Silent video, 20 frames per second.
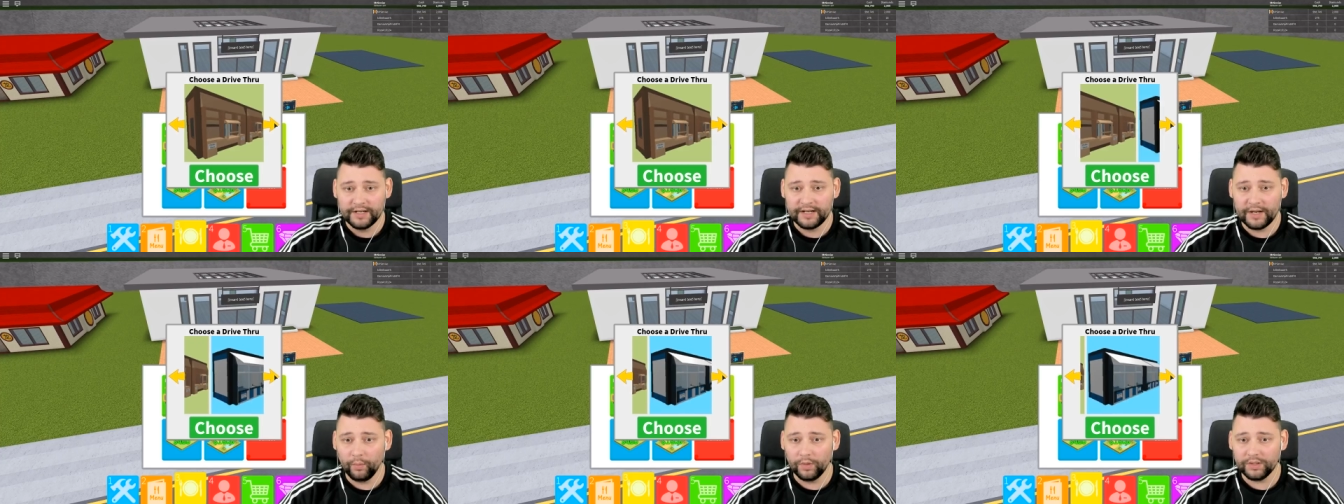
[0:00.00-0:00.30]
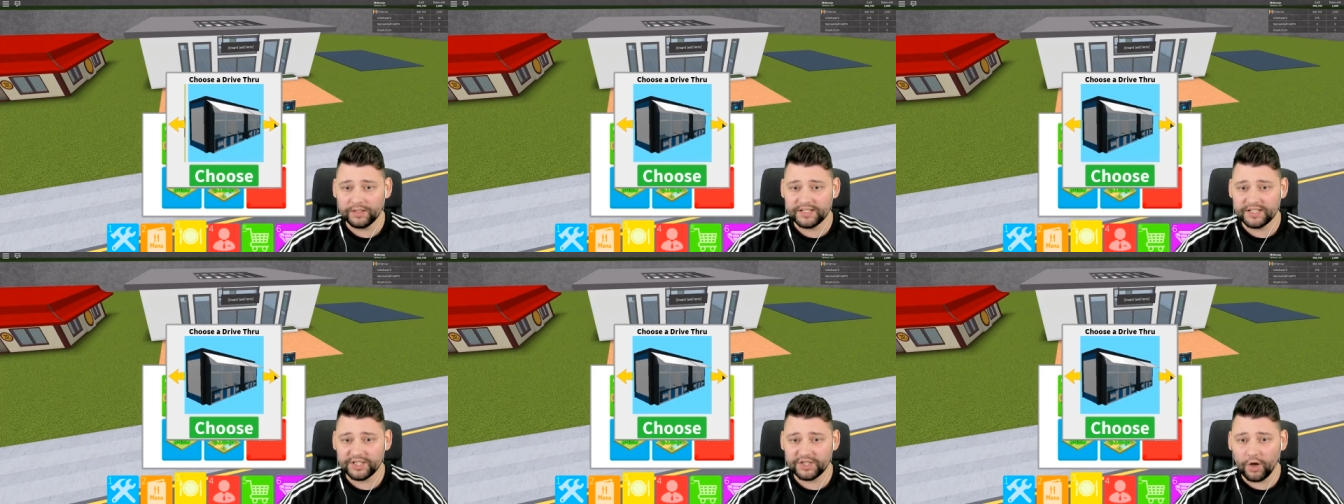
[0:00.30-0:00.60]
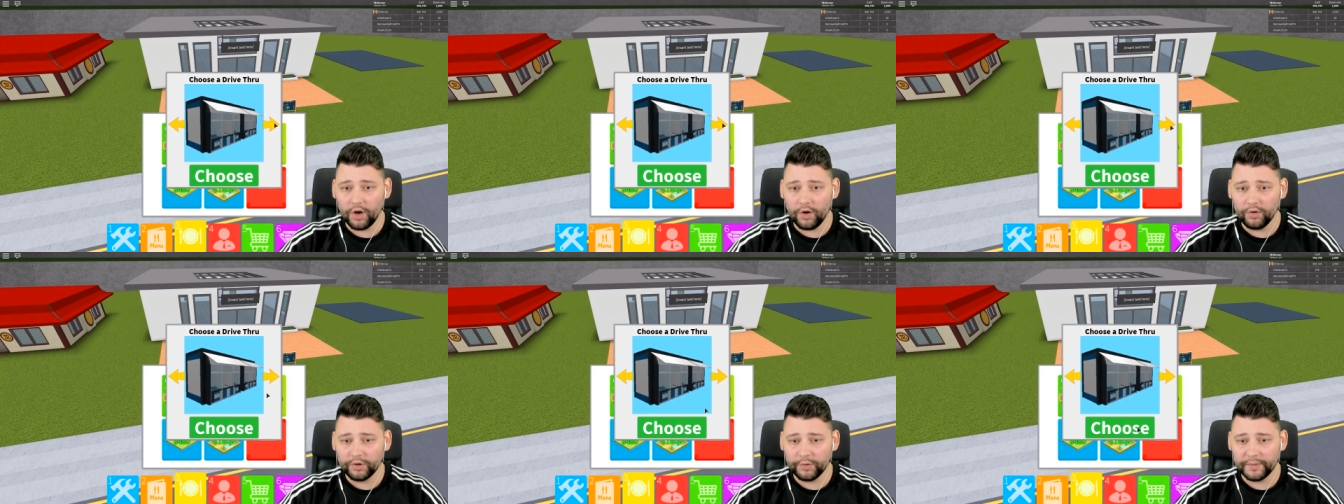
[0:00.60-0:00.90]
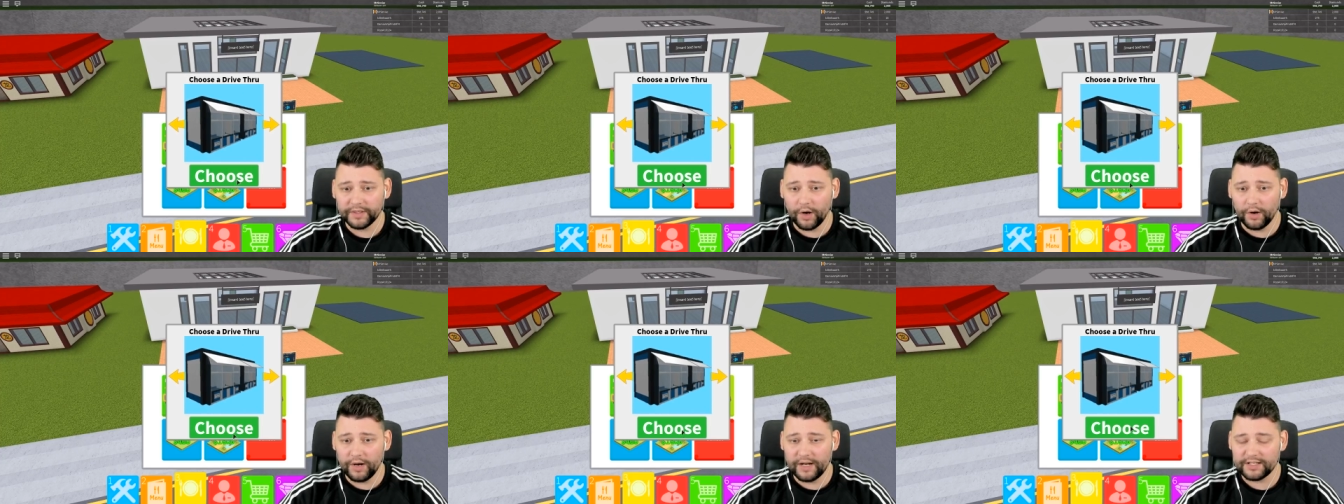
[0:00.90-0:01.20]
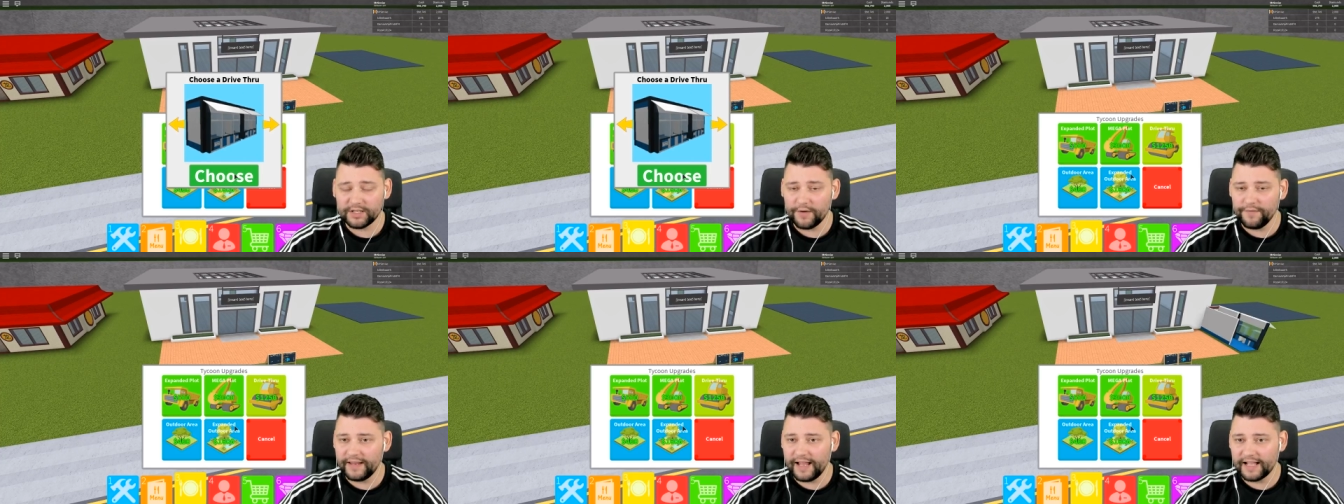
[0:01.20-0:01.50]
Now, what style do we go?
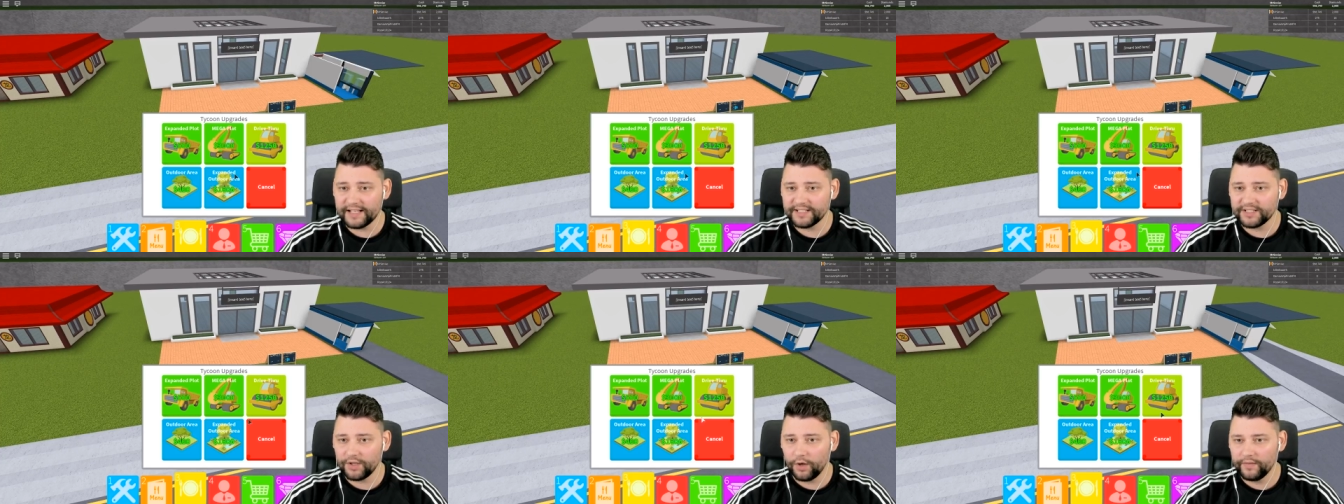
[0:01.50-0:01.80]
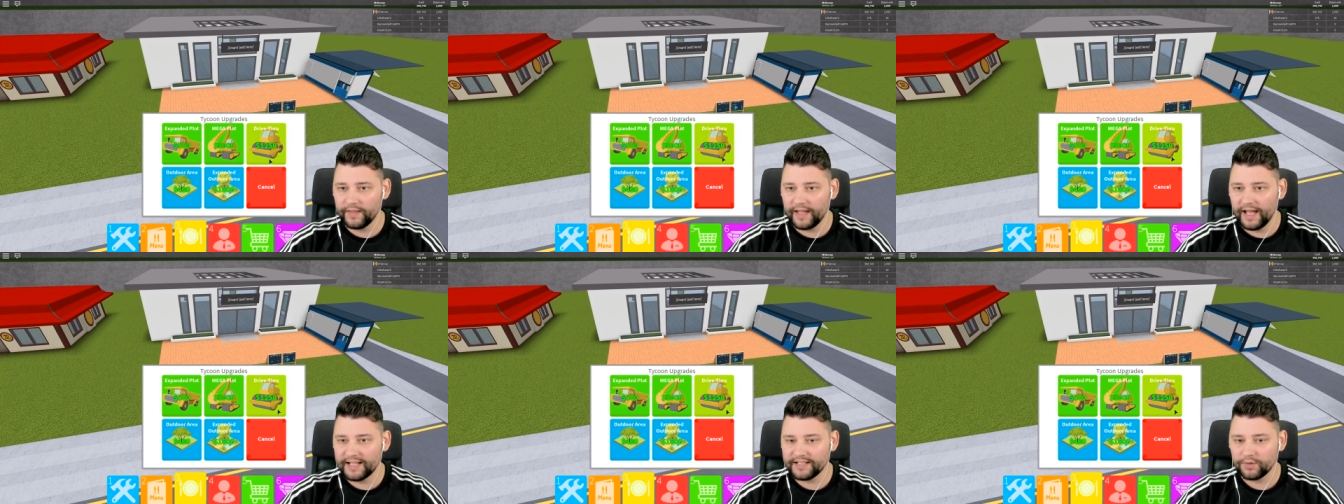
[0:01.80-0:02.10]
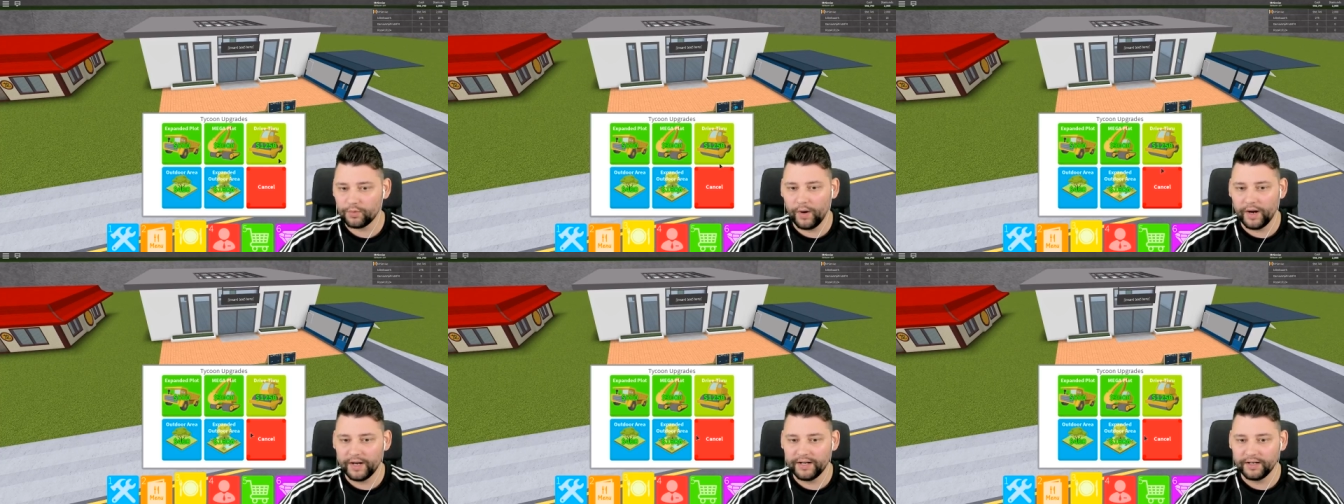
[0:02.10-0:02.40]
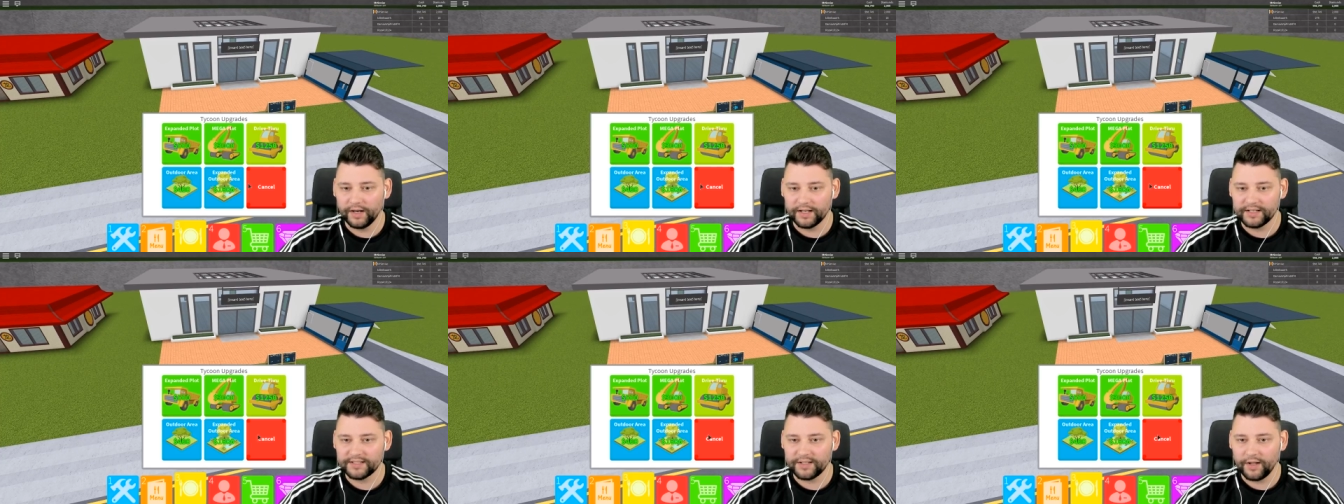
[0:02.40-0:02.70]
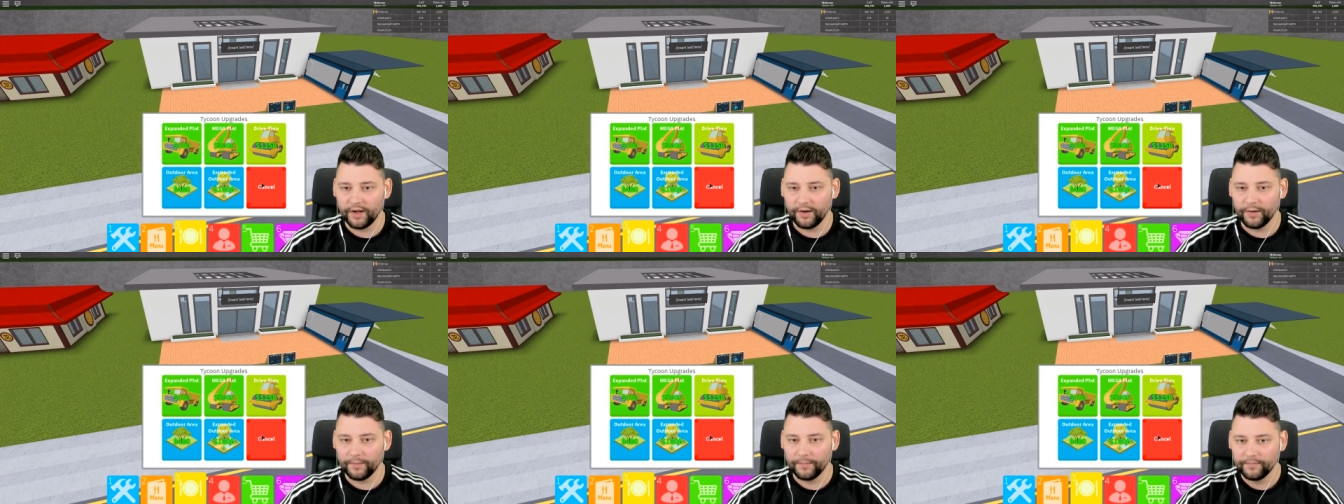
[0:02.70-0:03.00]
Let's go for that style there. That's quite a nice
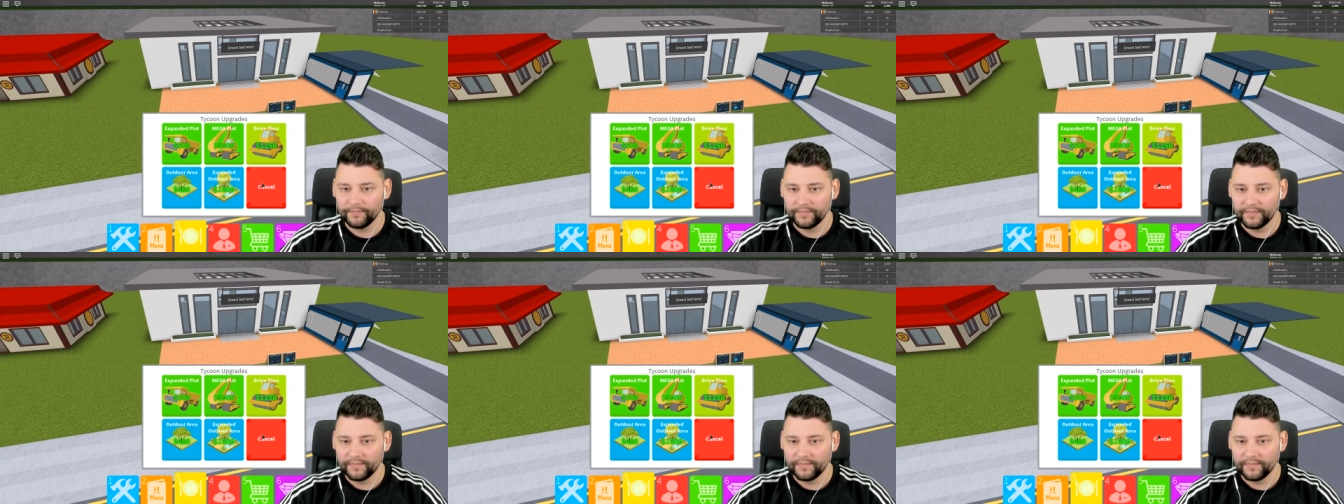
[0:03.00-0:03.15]
style.